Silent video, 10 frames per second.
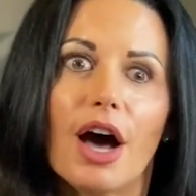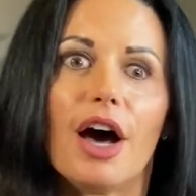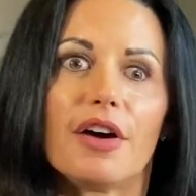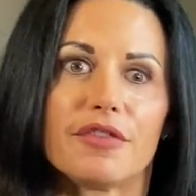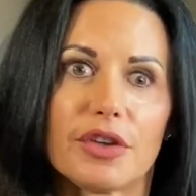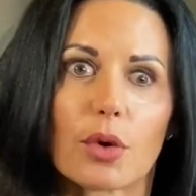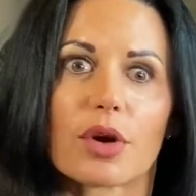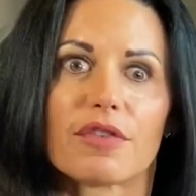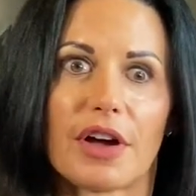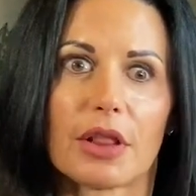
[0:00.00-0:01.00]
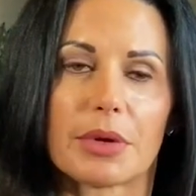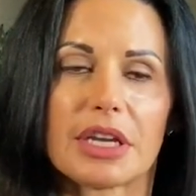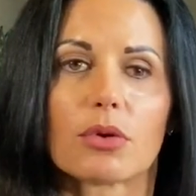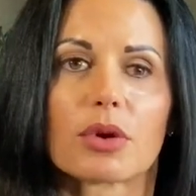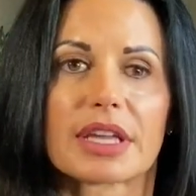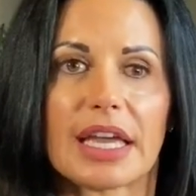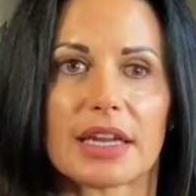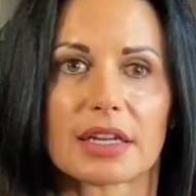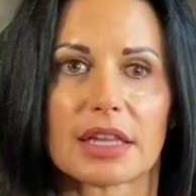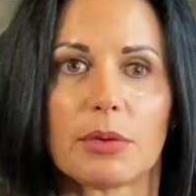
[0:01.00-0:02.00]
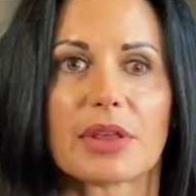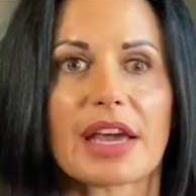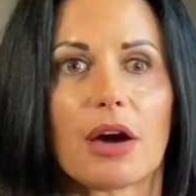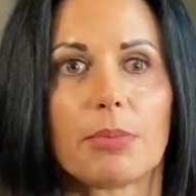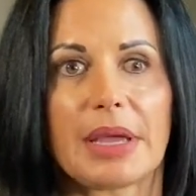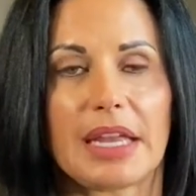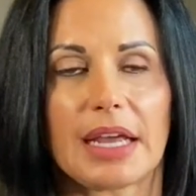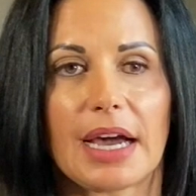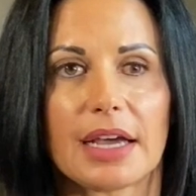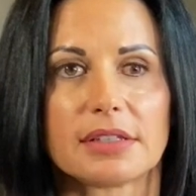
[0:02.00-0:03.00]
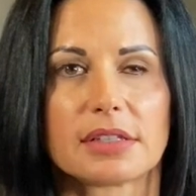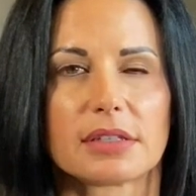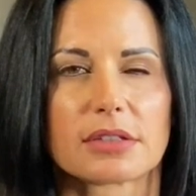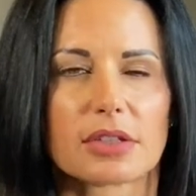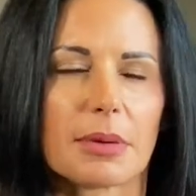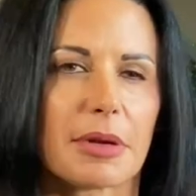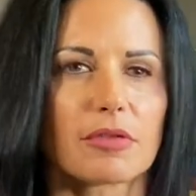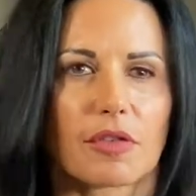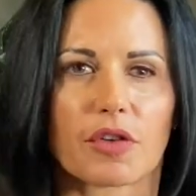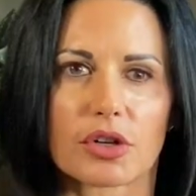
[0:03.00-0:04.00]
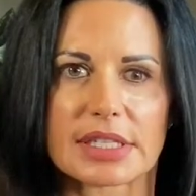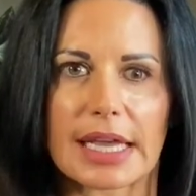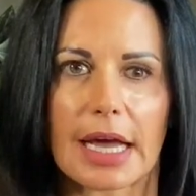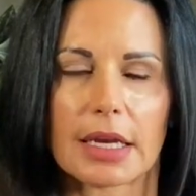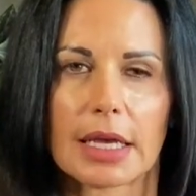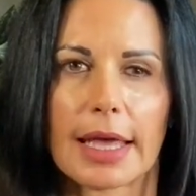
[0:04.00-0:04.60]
of your following organically without paid ads. So let me reverse that.